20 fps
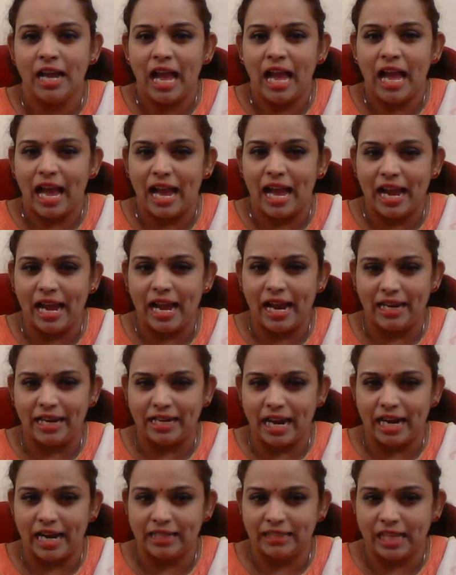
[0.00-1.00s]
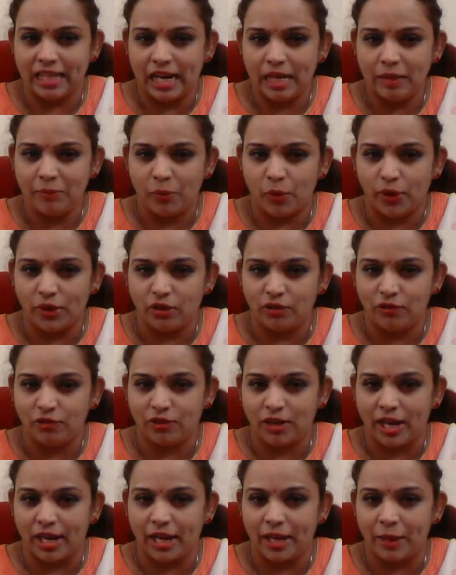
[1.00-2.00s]
And at that point of
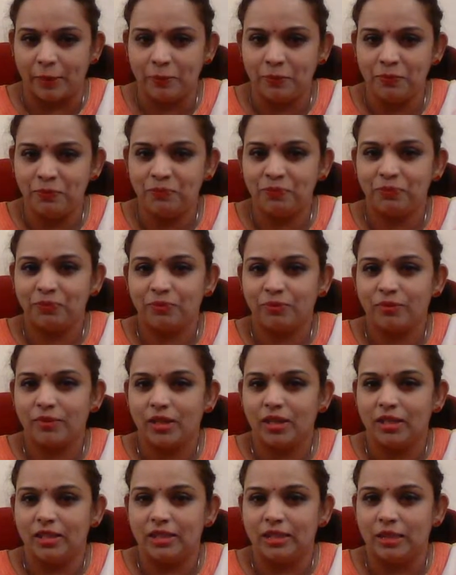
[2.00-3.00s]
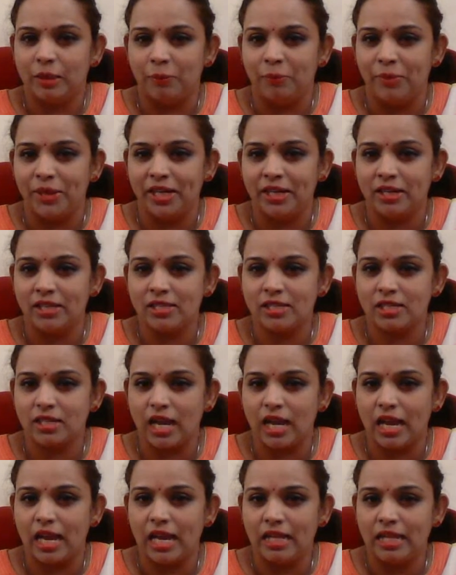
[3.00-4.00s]
time, the biggest
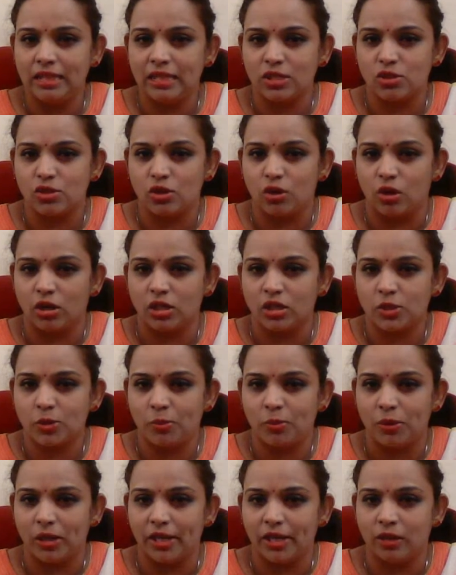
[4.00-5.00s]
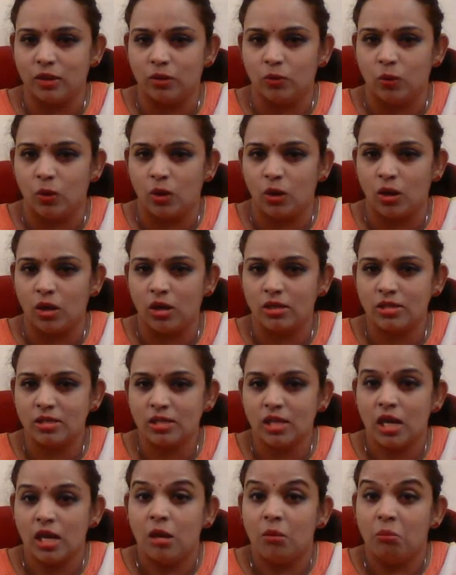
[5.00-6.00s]
and the strongest player was
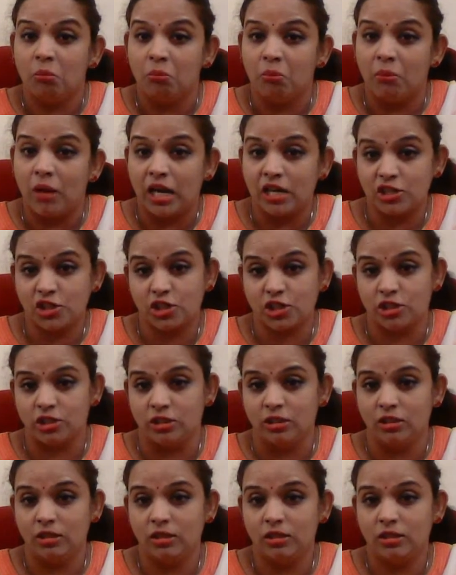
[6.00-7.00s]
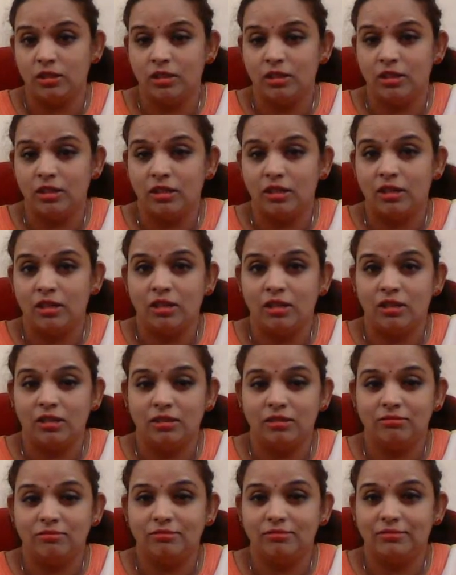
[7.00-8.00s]
Marshall.
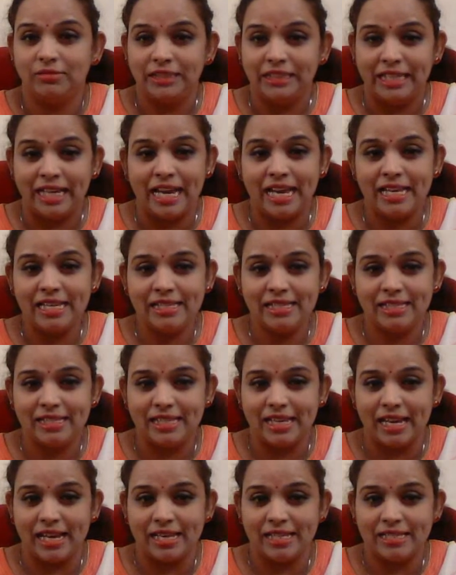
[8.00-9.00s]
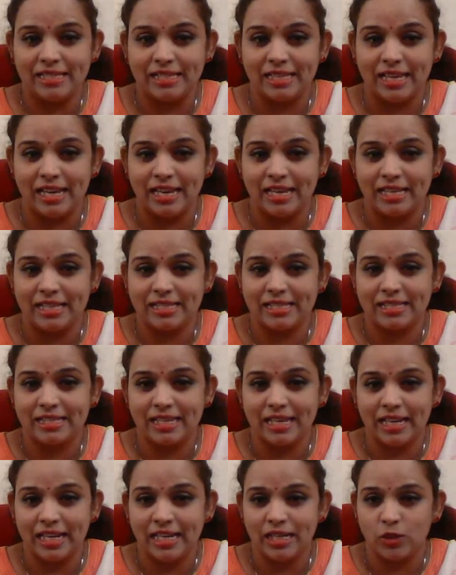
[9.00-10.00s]
Yes,
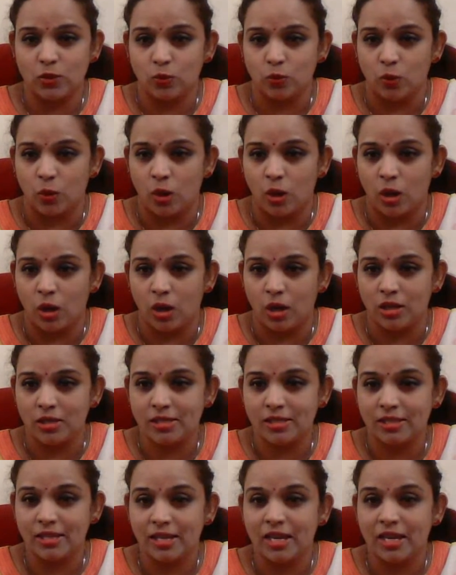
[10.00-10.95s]
it was